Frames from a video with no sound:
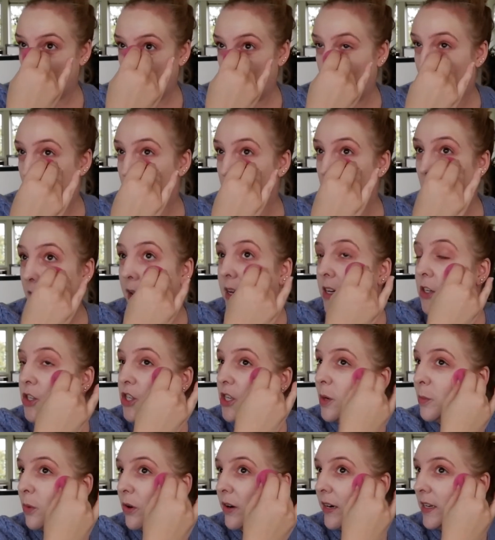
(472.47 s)
pan with like a
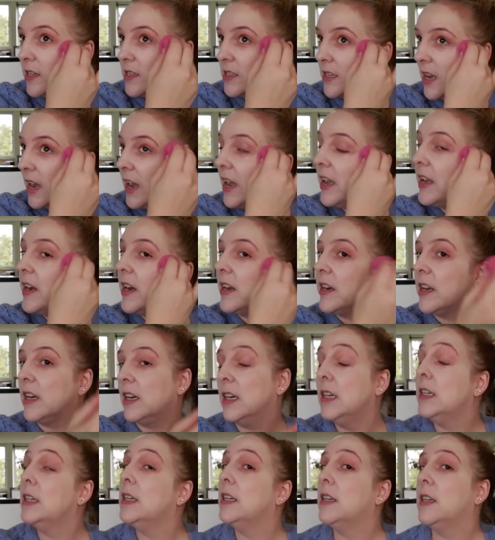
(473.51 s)
shimmering side and
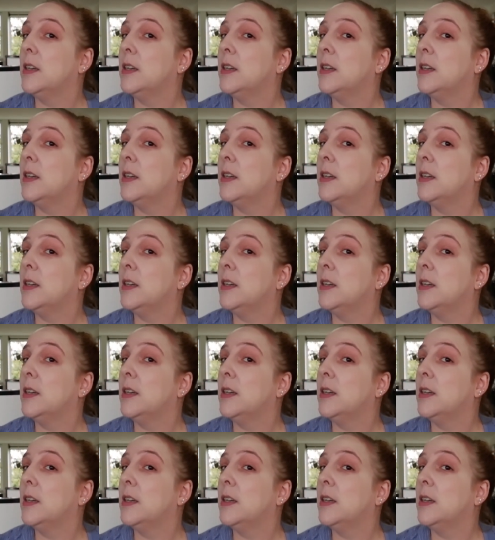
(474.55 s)
a